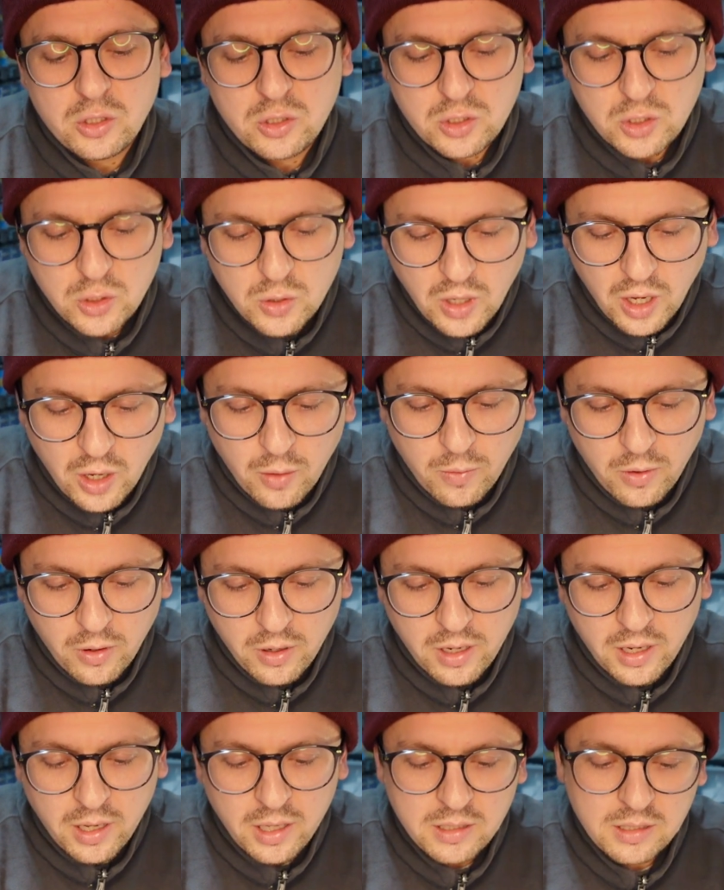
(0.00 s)
Do I
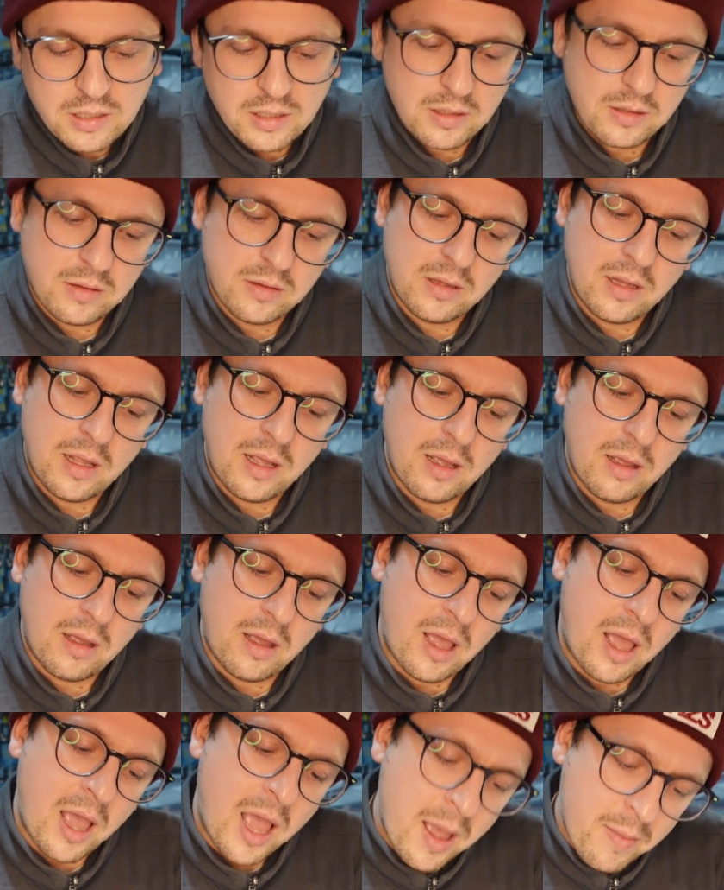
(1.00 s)
want it?
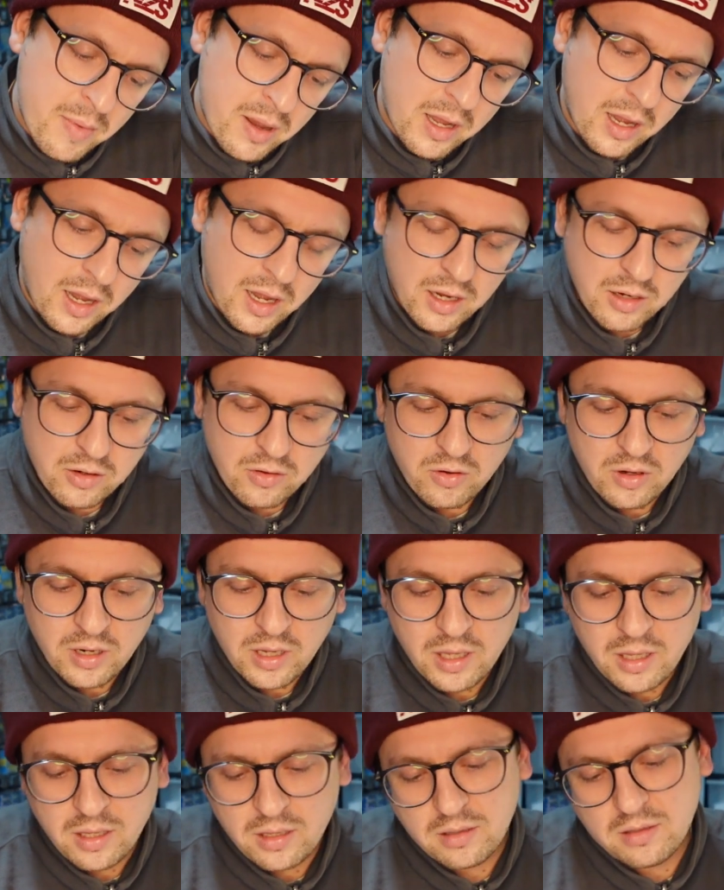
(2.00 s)
Am I
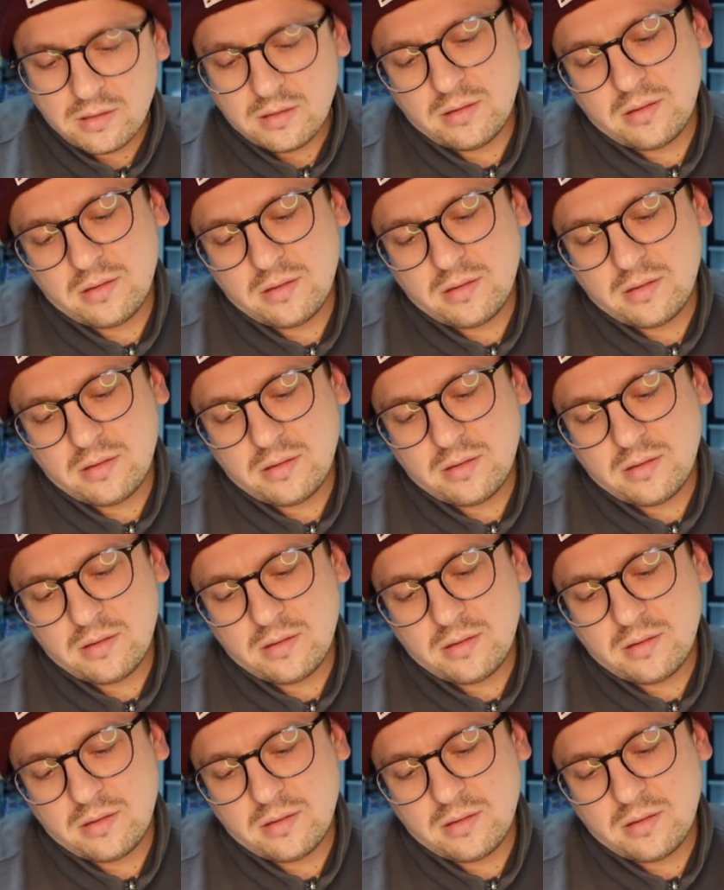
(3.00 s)
hungry?